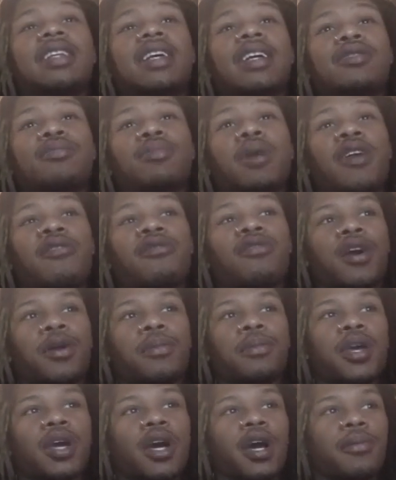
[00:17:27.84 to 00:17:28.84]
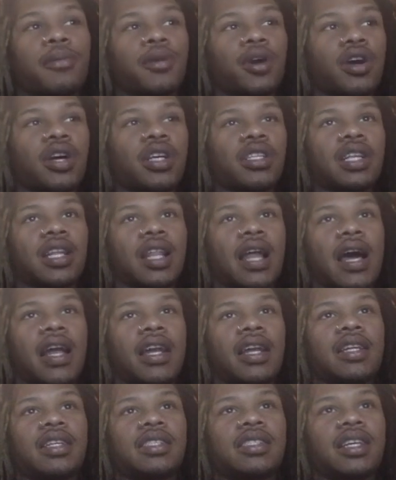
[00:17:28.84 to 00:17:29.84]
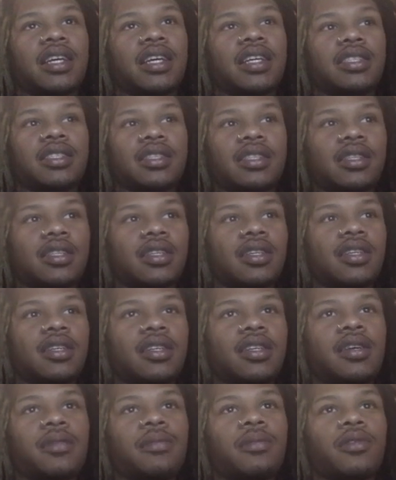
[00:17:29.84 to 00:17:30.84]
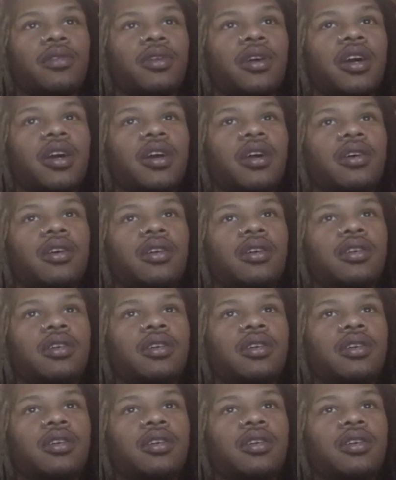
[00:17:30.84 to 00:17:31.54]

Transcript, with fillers: niggas might fuck me up, though. It's a lot of these niggas. Keep it real.